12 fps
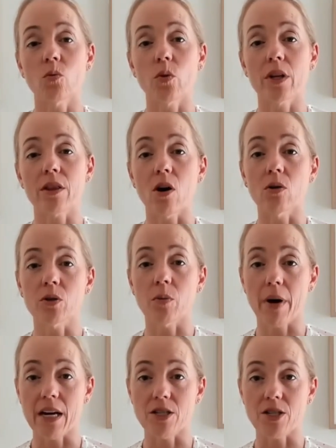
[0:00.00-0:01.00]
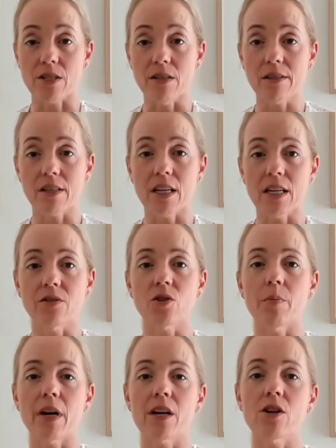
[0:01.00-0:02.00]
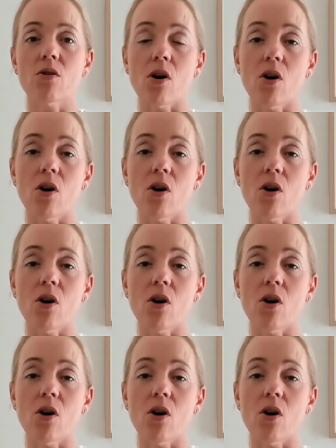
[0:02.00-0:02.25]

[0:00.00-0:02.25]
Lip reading: with older patients is to better your